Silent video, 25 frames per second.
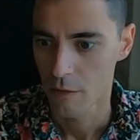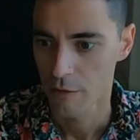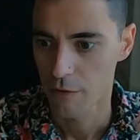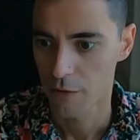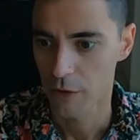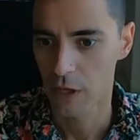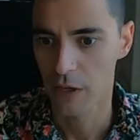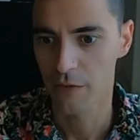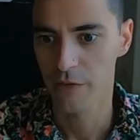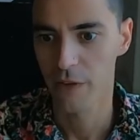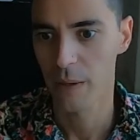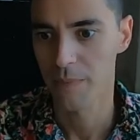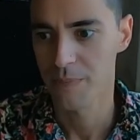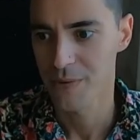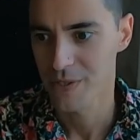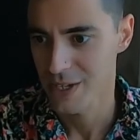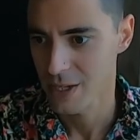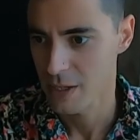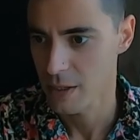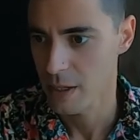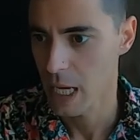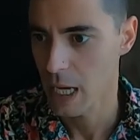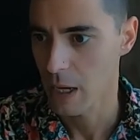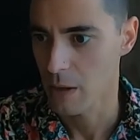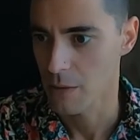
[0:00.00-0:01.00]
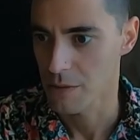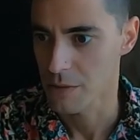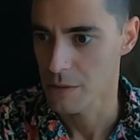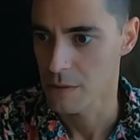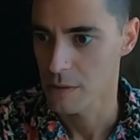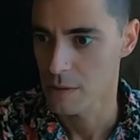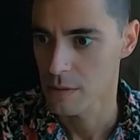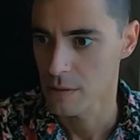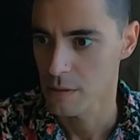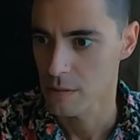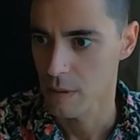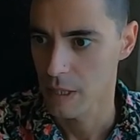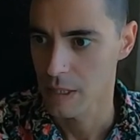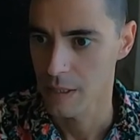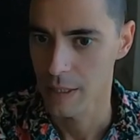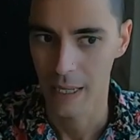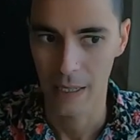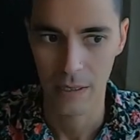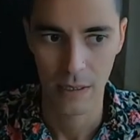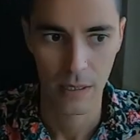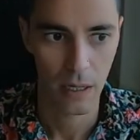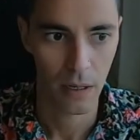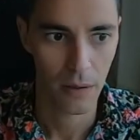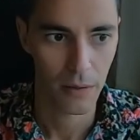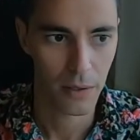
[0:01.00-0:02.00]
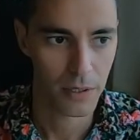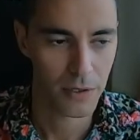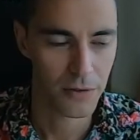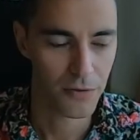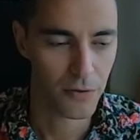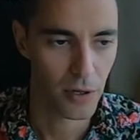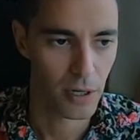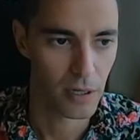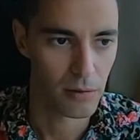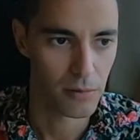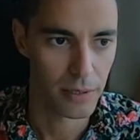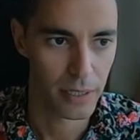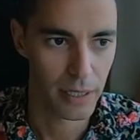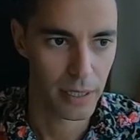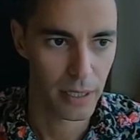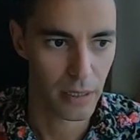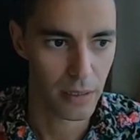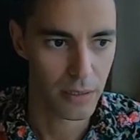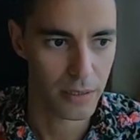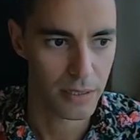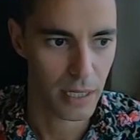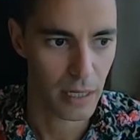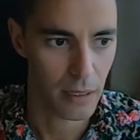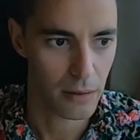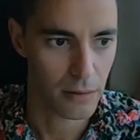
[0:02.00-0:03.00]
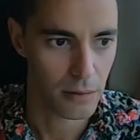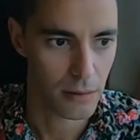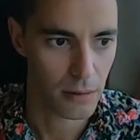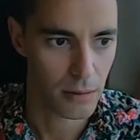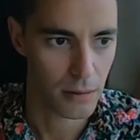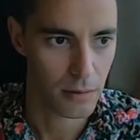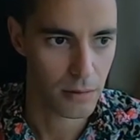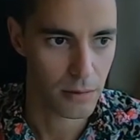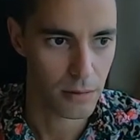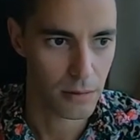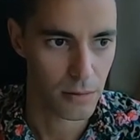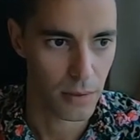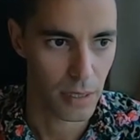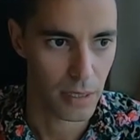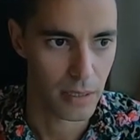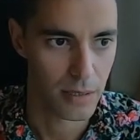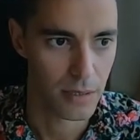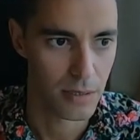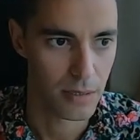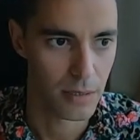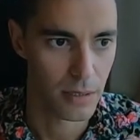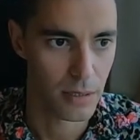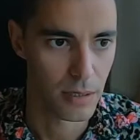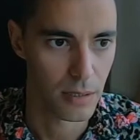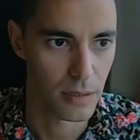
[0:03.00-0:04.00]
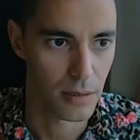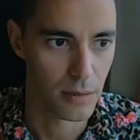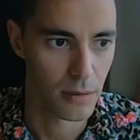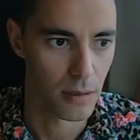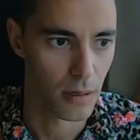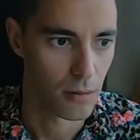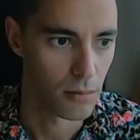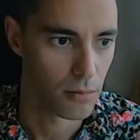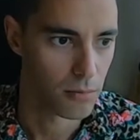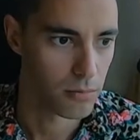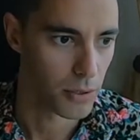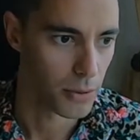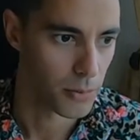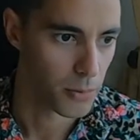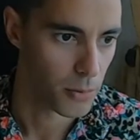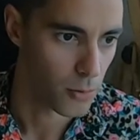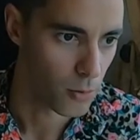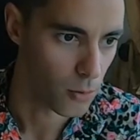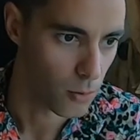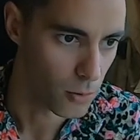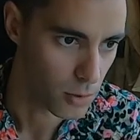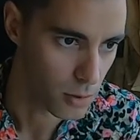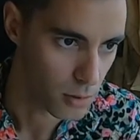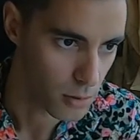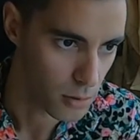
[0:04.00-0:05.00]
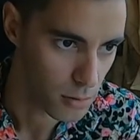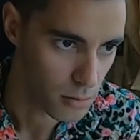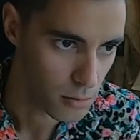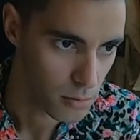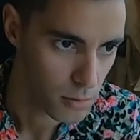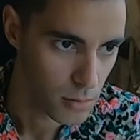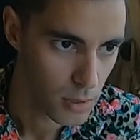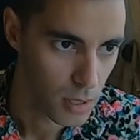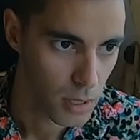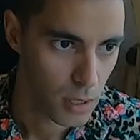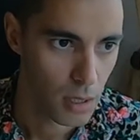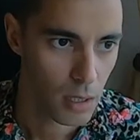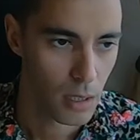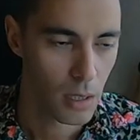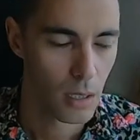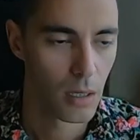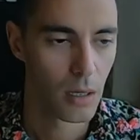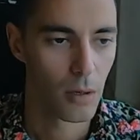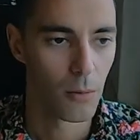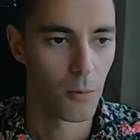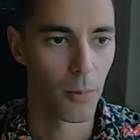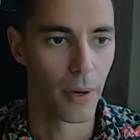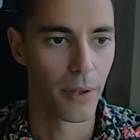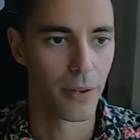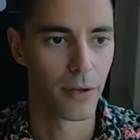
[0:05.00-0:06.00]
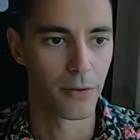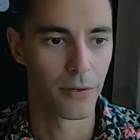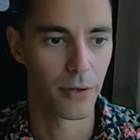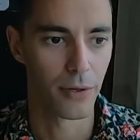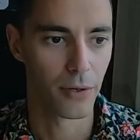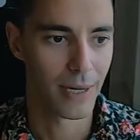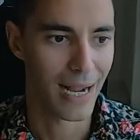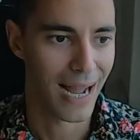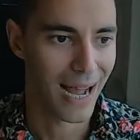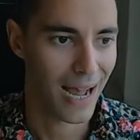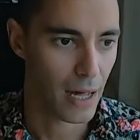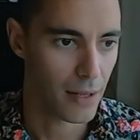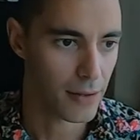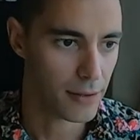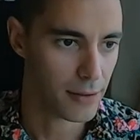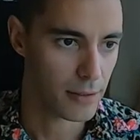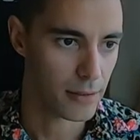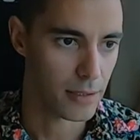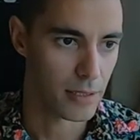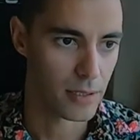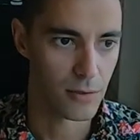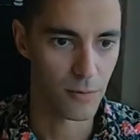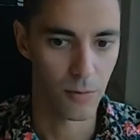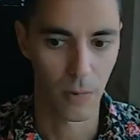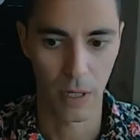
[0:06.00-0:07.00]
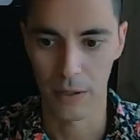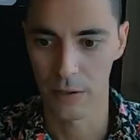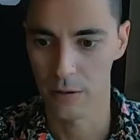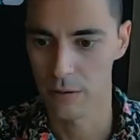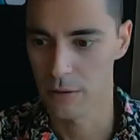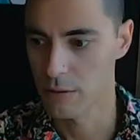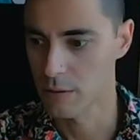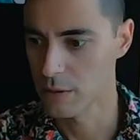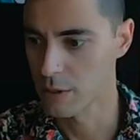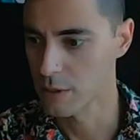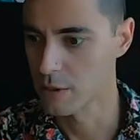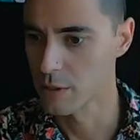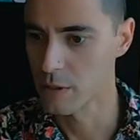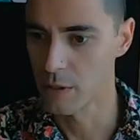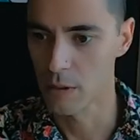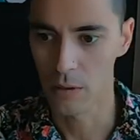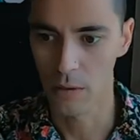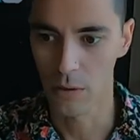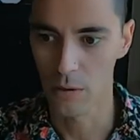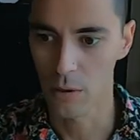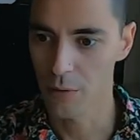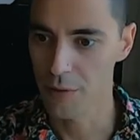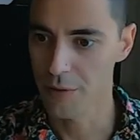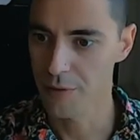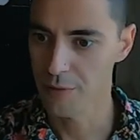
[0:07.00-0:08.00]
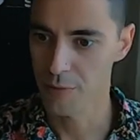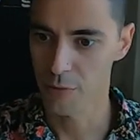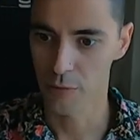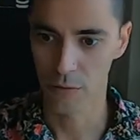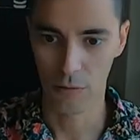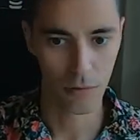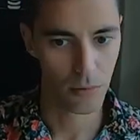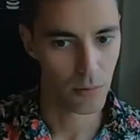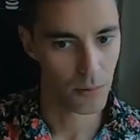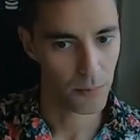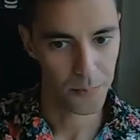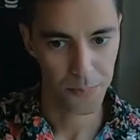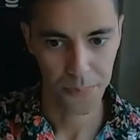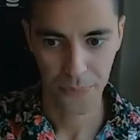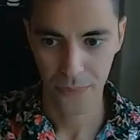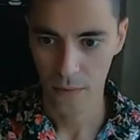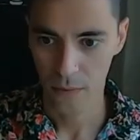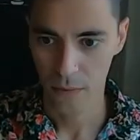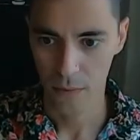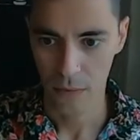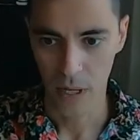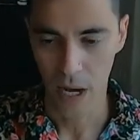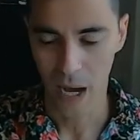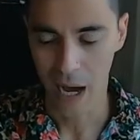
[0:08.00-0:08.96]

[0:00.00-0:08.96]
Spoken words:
full of ups and downs, and that's how it is for everybody else out there too. I see, people, whether they're athletes, whether they'll go through the